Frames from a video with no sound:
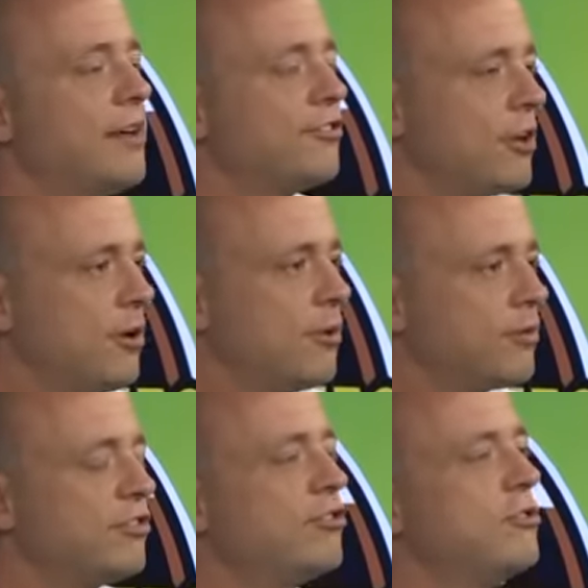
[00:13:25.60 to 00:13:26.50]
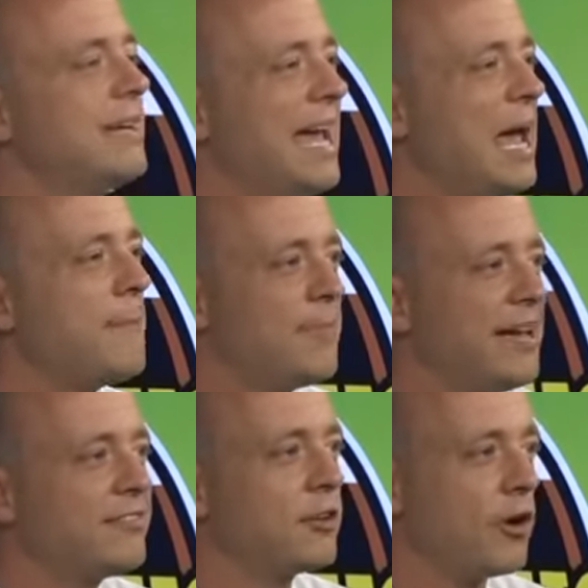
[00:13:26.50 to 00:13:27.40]
So since you can't
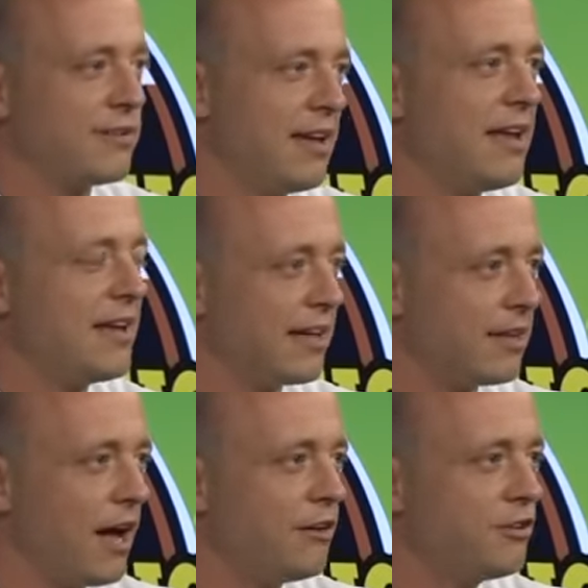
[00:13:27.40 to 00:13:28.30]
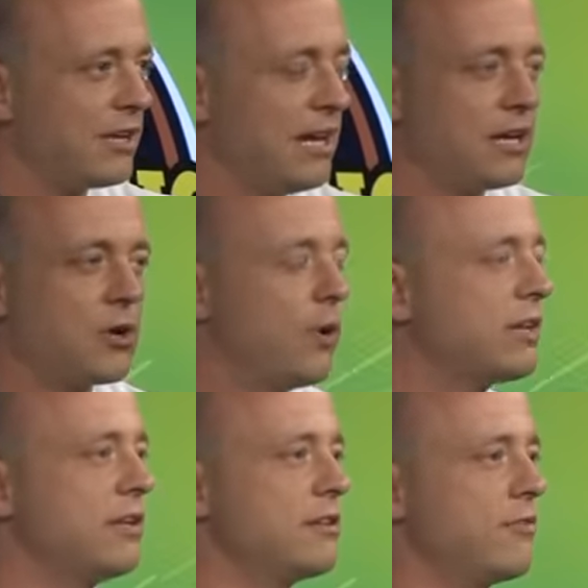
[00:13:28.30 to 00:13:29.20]
base it on data and logic, it
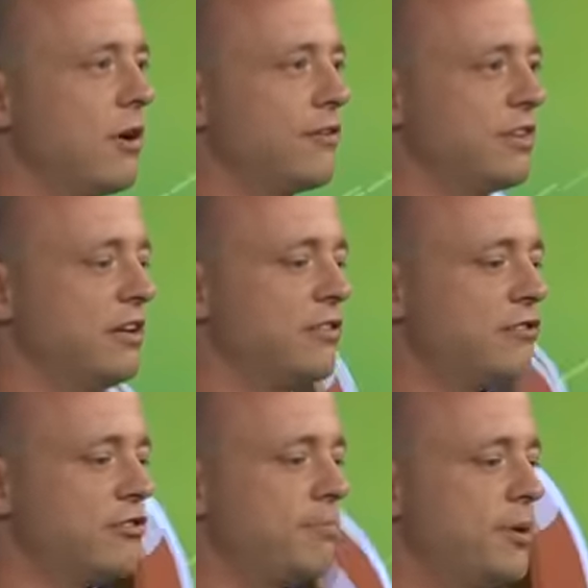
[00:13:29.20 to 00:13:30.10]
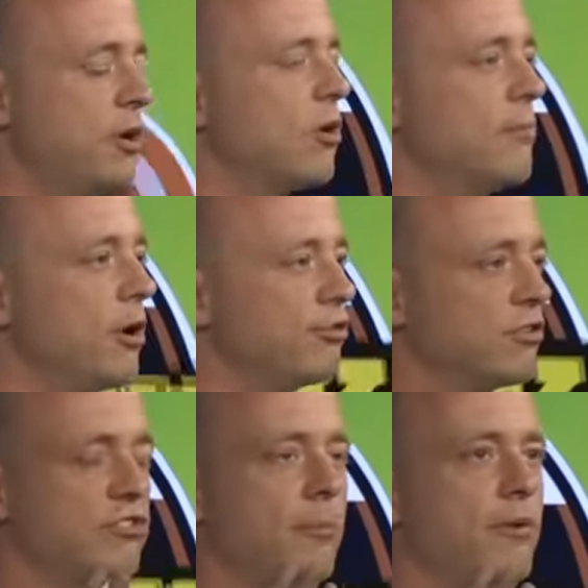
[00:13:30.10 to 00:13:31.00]
quickly devolves into just pure emotion.
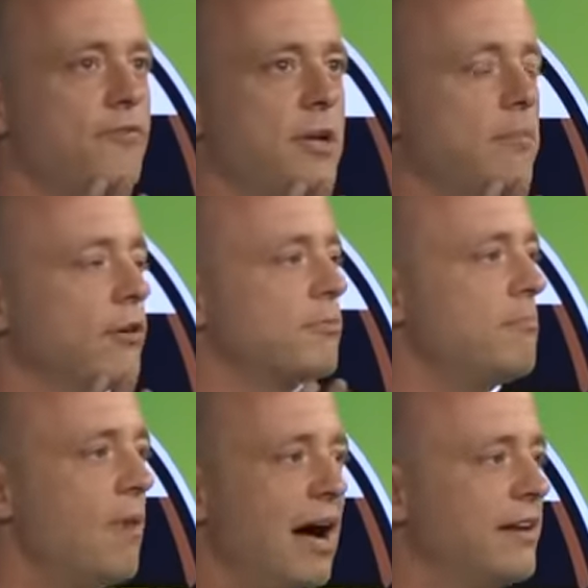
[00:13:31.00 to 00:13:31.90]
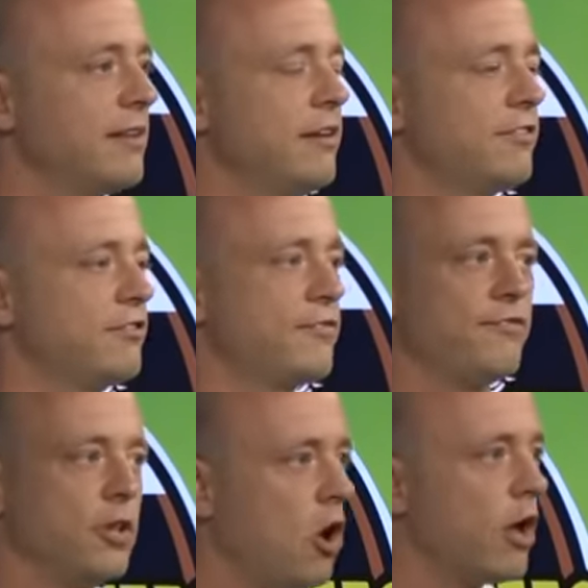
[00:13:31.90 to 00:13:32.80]
Some of the most mindless,
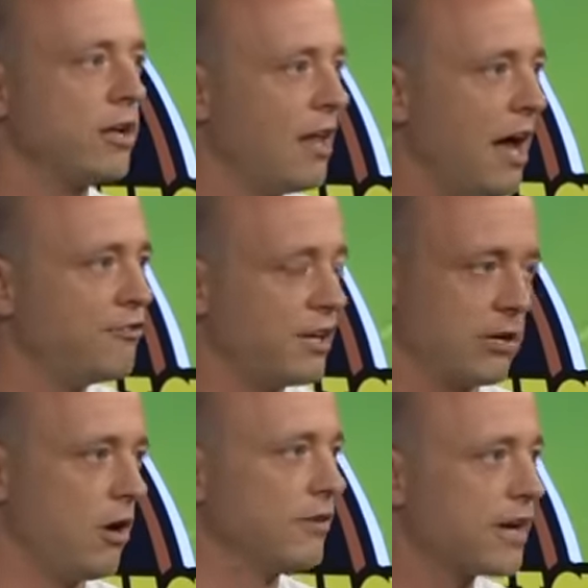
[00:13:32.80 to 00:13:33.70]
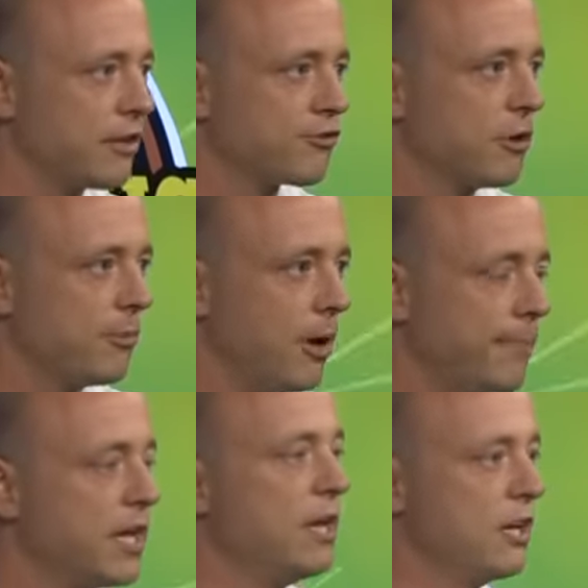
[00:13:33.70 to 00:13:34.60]
flawed logic in all of college
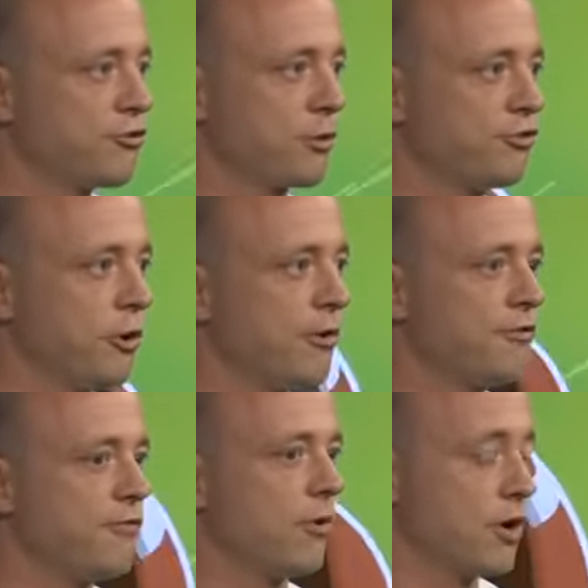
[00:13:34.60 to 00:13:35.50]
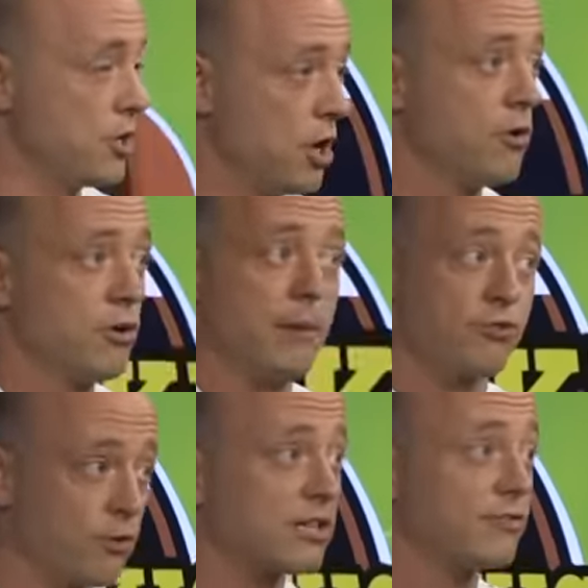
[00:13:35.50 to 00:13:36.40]
football is reserved for Notre
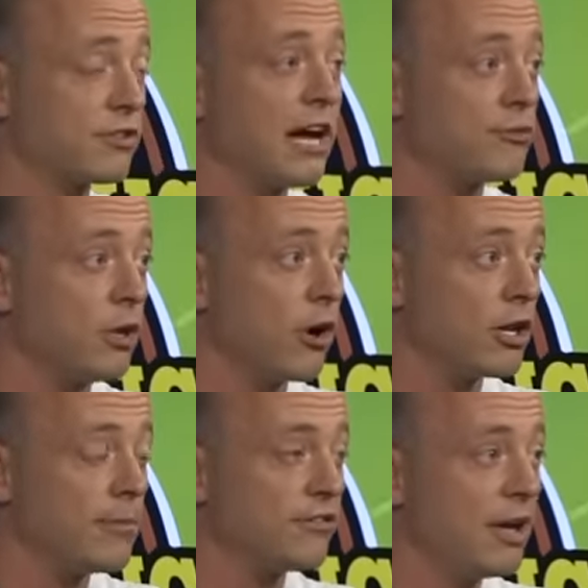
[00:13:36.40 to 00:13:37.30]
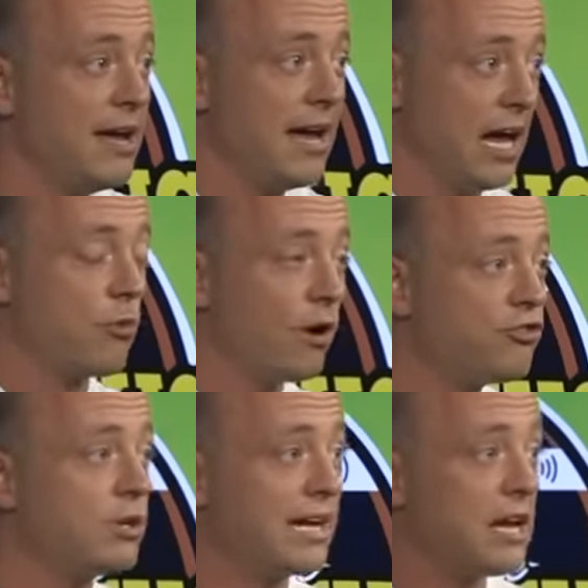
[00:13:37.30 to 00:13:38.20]
Dame's strength of schedule arguments. And
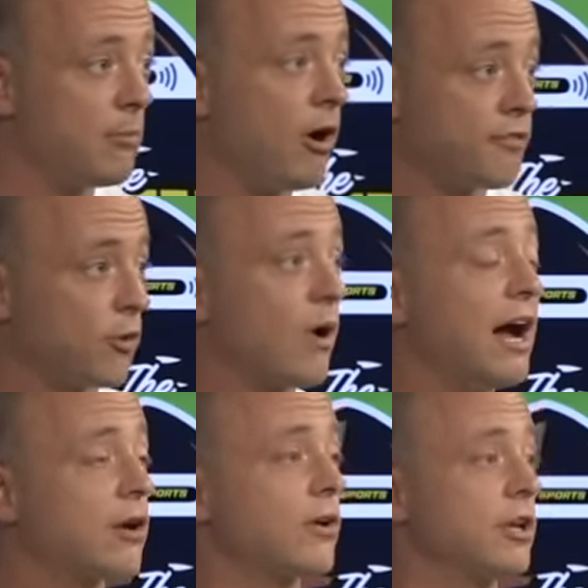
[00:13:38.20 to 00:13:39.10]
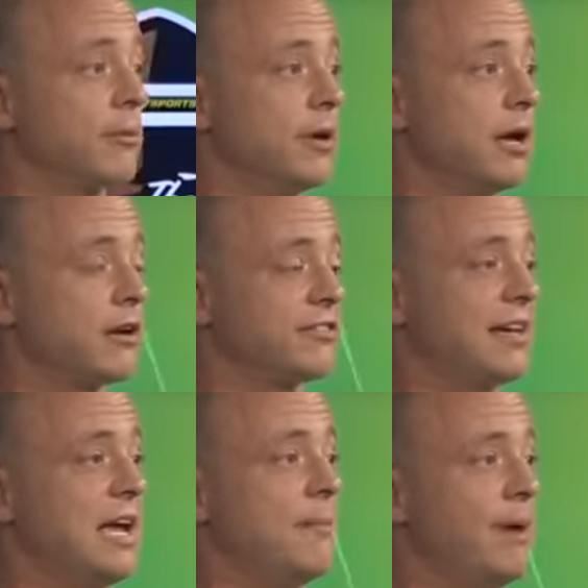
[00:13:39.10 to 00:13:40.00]
once you get them off the rocker a little bit, because
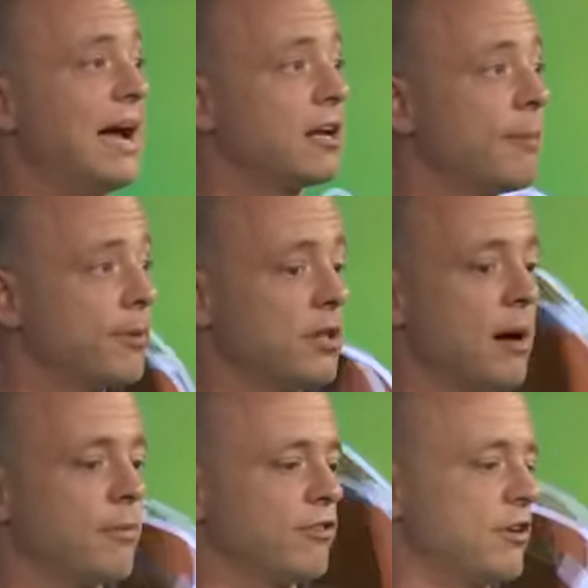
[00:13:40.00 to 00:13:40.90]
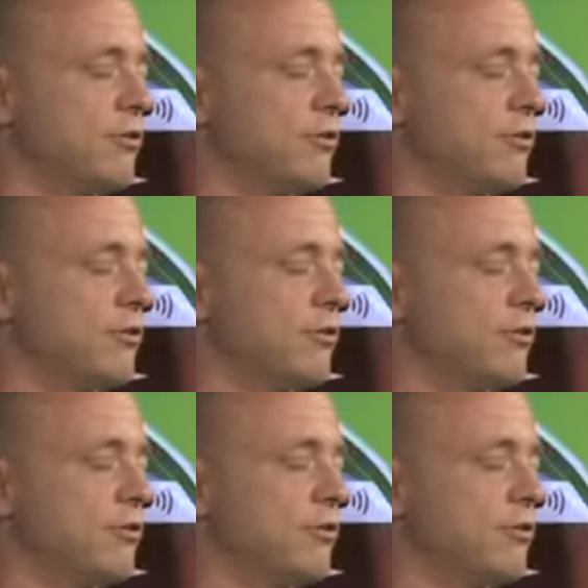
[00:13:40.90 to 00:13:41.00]
they can't back it up with numbers,